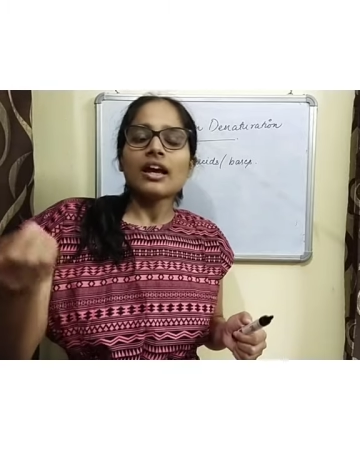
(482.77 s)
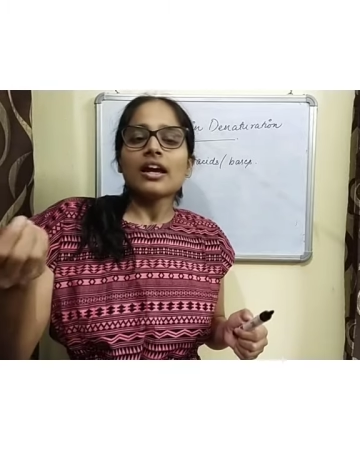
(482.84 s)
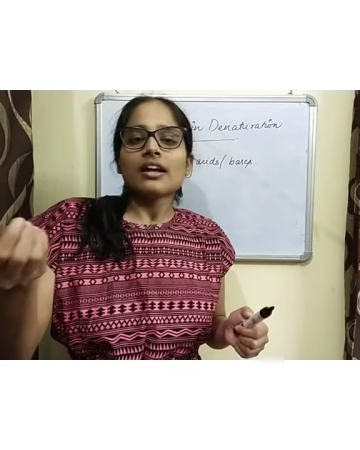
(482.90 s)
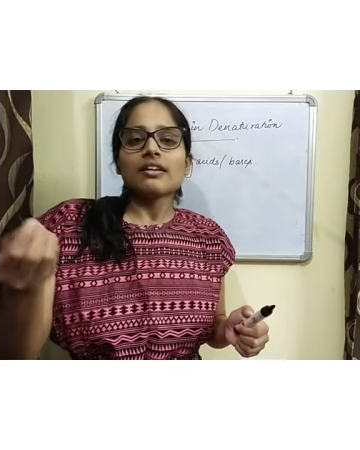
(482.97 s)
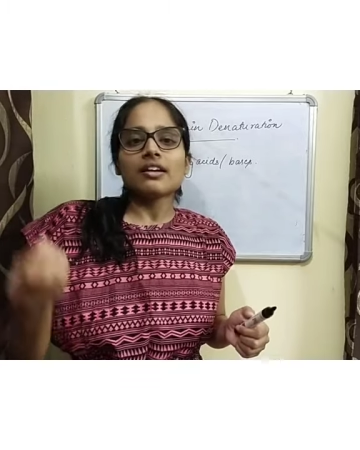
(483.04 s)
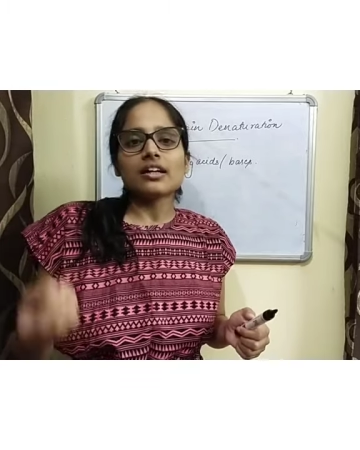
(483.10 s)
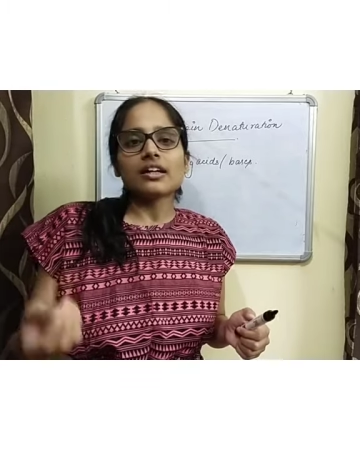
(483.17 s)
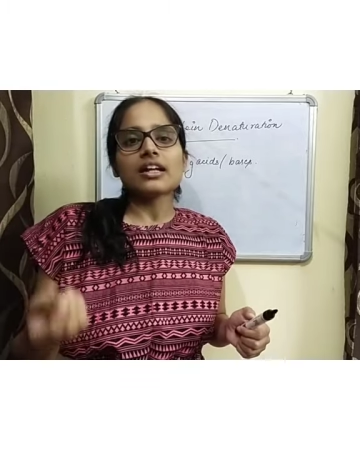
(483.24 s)

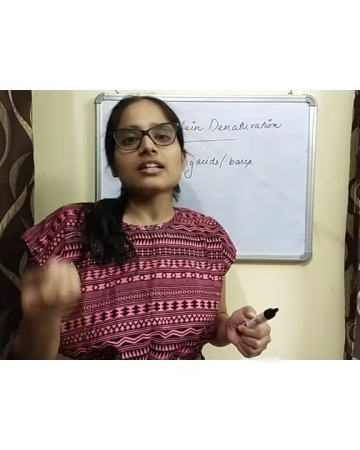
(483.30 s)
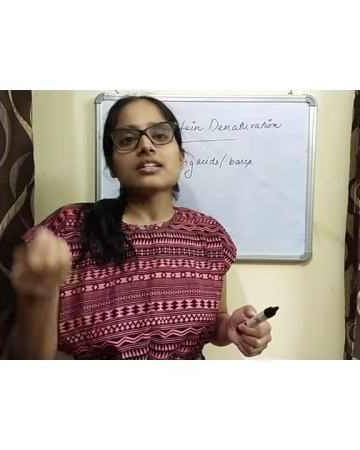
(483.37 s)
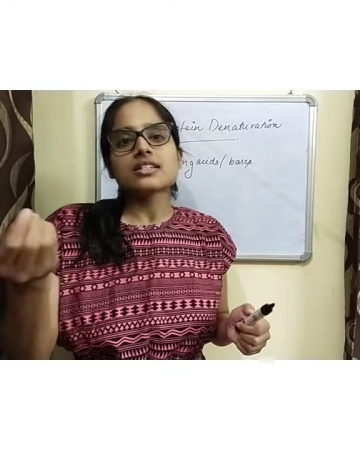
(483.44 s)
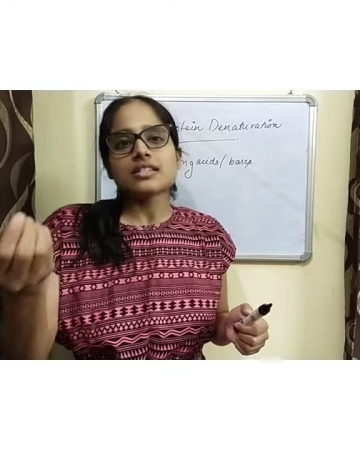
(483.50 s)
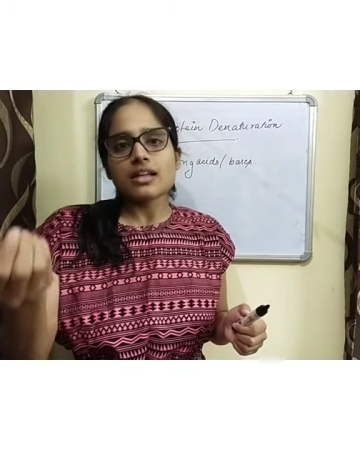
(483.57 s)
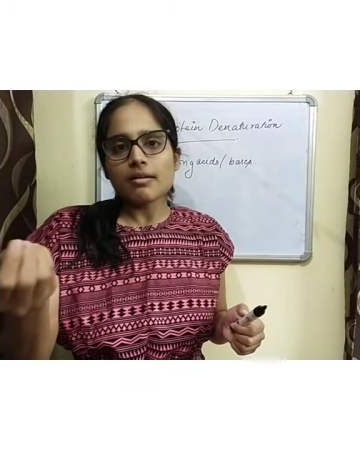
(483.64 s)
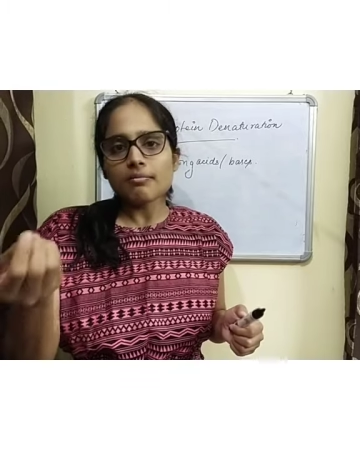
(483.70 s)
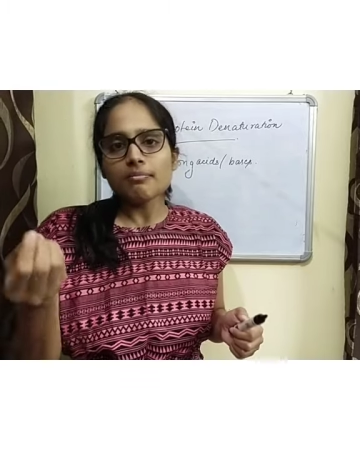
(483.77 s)
retain
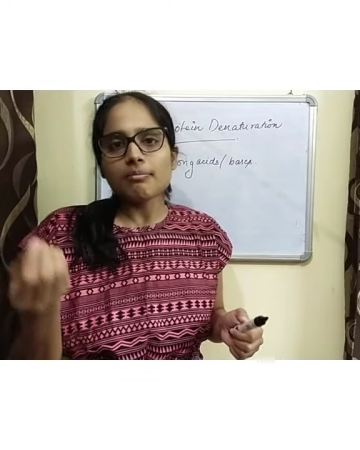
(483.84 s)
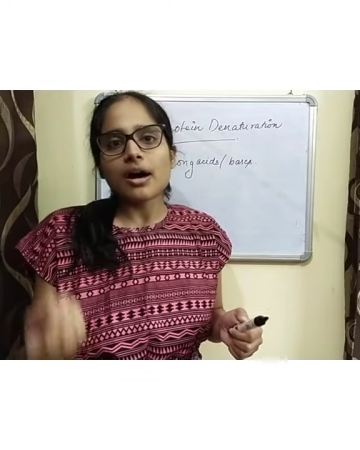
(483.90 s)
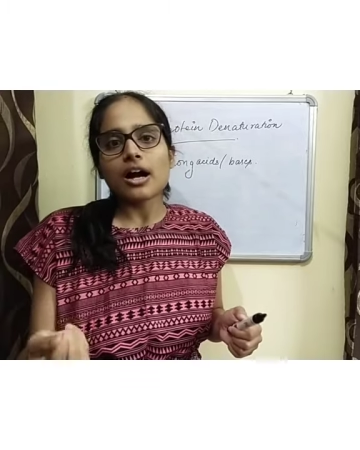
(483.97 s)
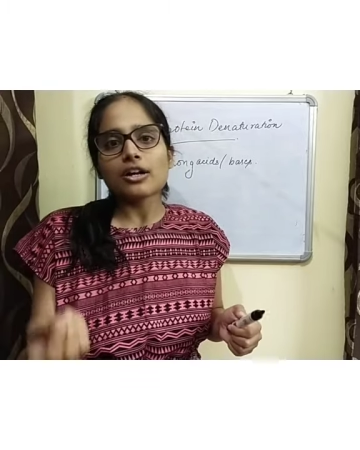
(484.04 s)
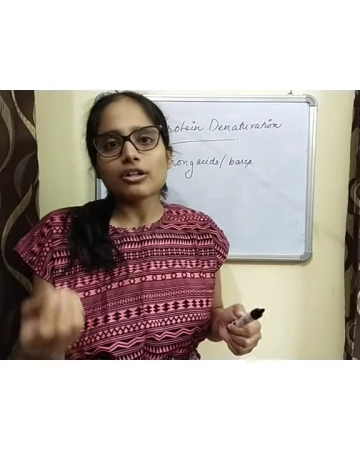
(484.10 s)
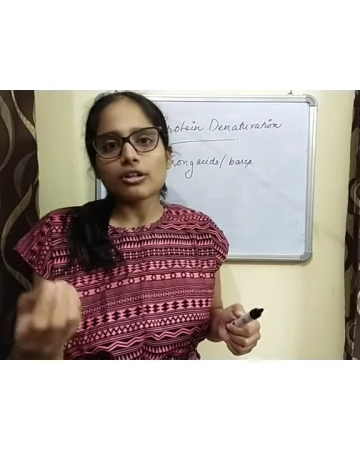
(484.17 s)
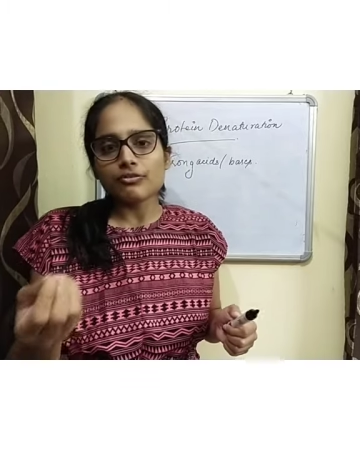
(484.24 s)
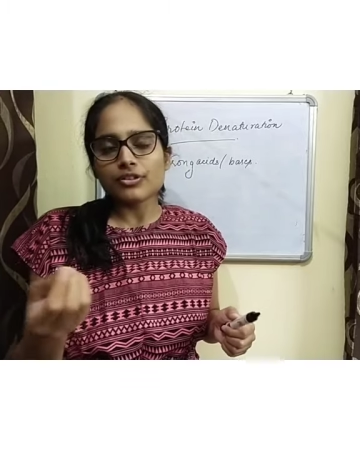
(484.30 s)
some
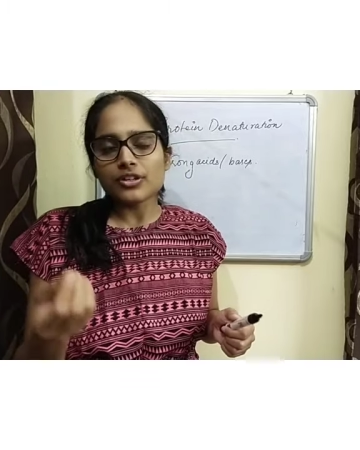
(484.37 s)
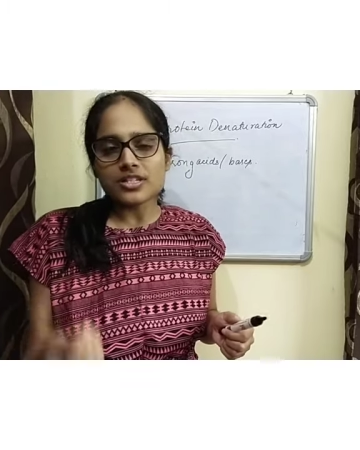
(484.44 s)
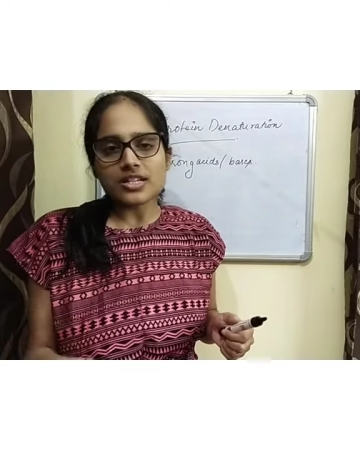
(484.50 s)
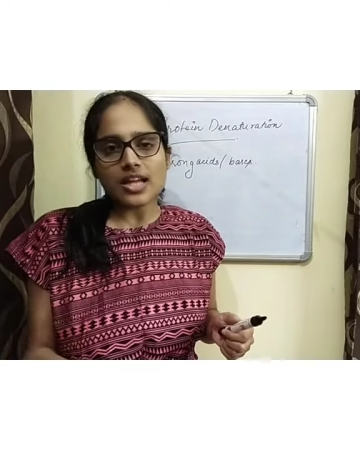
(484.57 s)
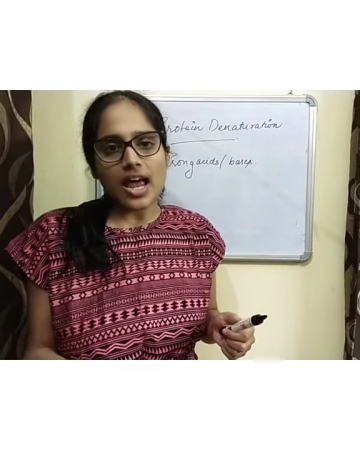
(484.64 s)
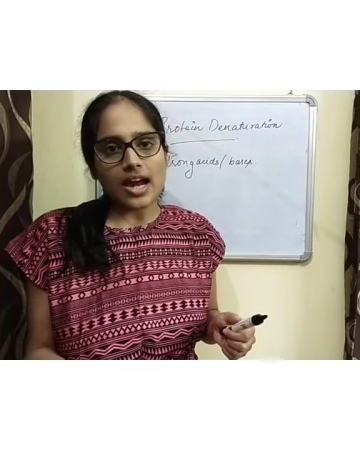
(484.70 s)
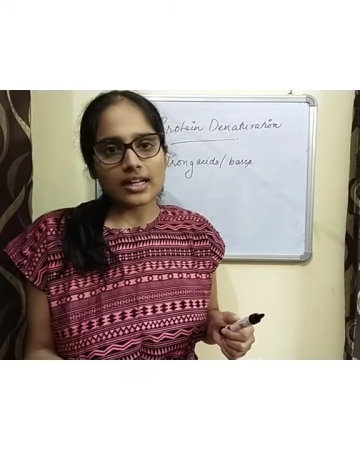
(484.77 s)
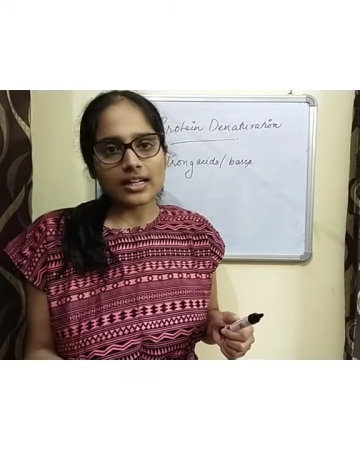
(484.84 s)
part of its
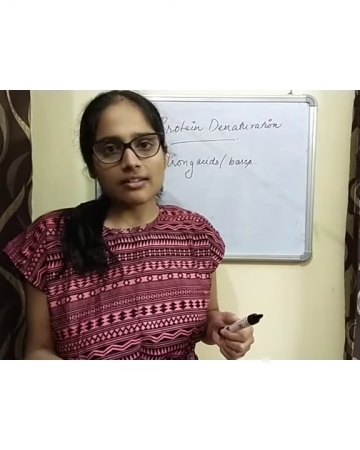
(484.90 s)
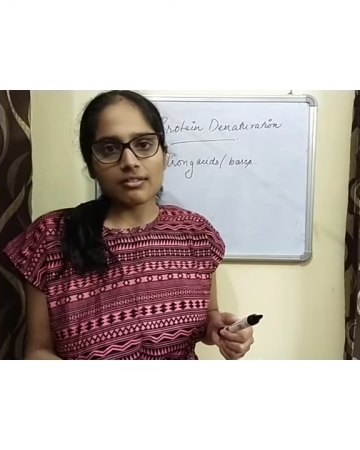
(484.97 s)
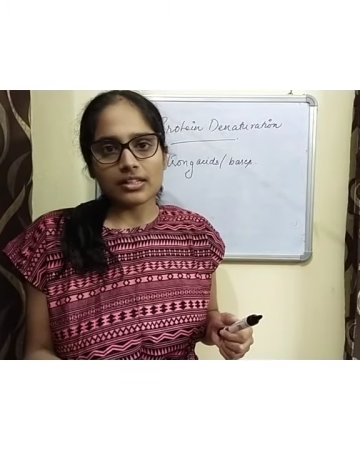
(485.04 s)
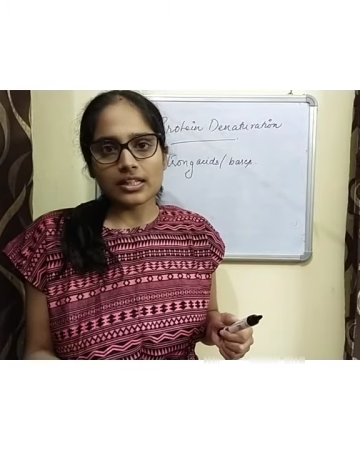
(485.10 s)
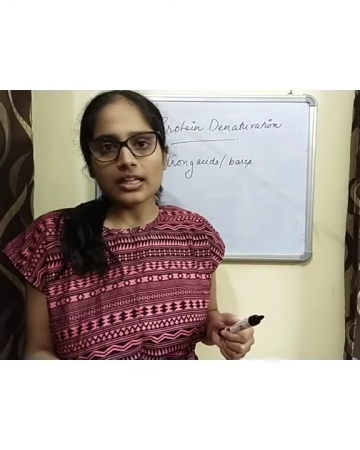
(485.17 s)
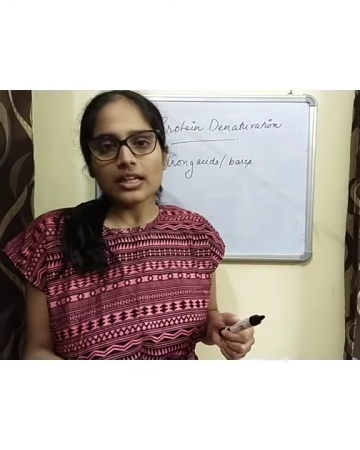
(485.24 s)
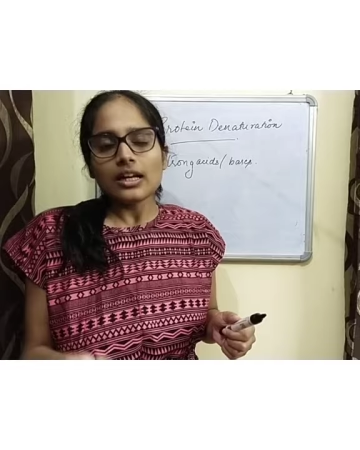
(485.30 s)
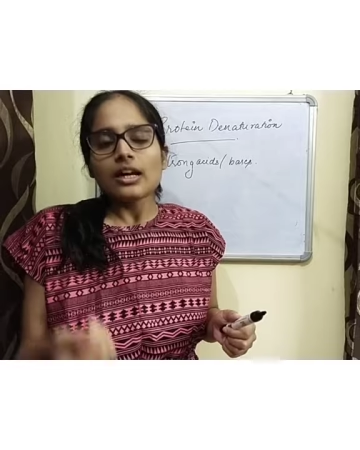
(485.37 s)

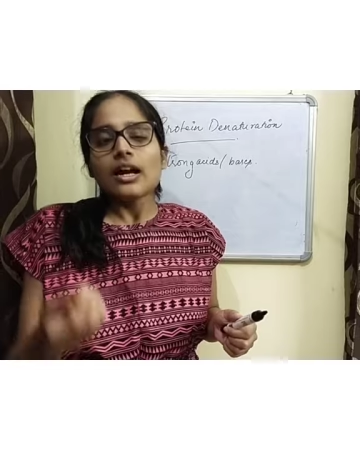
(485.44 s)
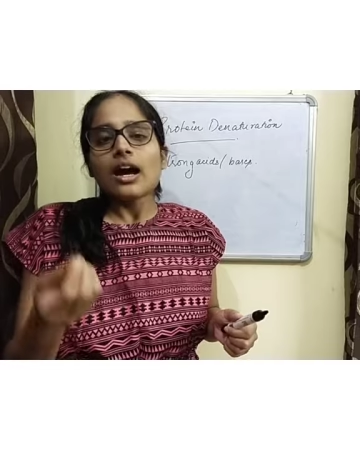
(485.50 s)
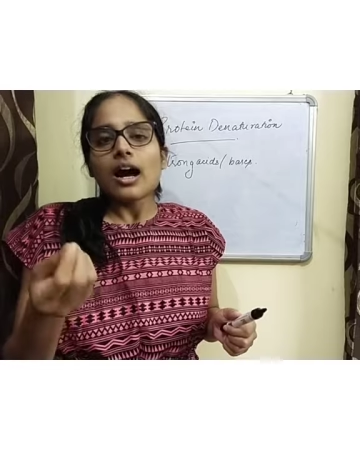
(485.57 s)
activity.